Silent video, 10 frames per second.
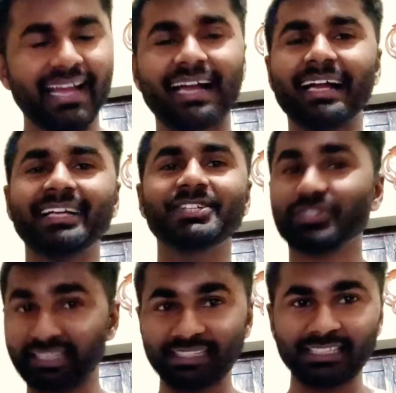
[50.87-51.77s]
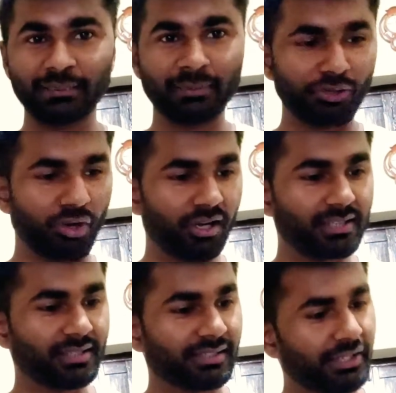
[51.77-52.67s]
And second number
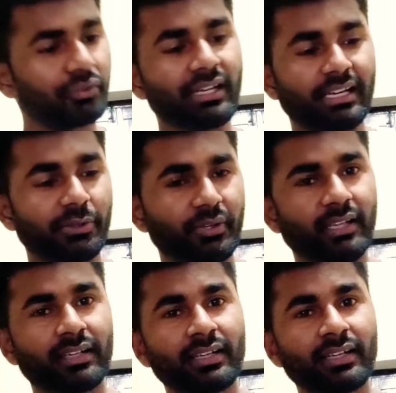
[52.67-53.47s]
got New Delhi, okay.